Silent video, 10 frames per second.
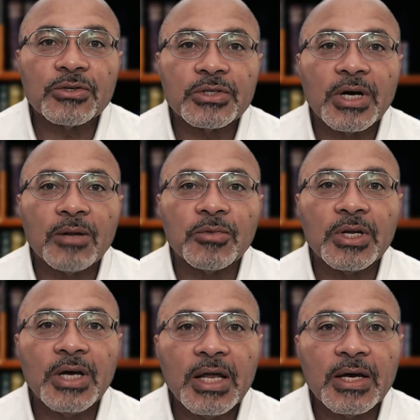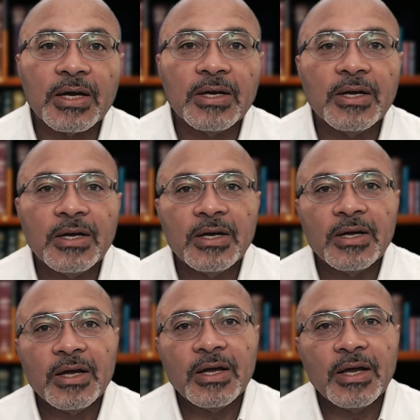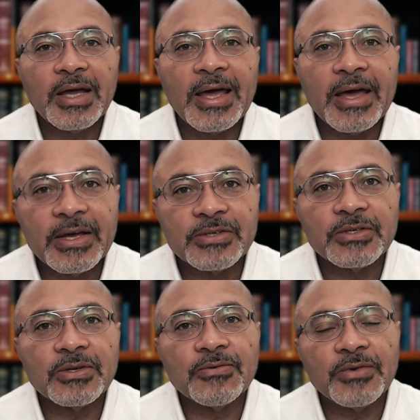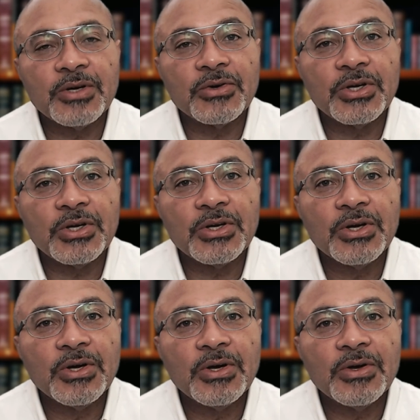or salmonella. Eggs are very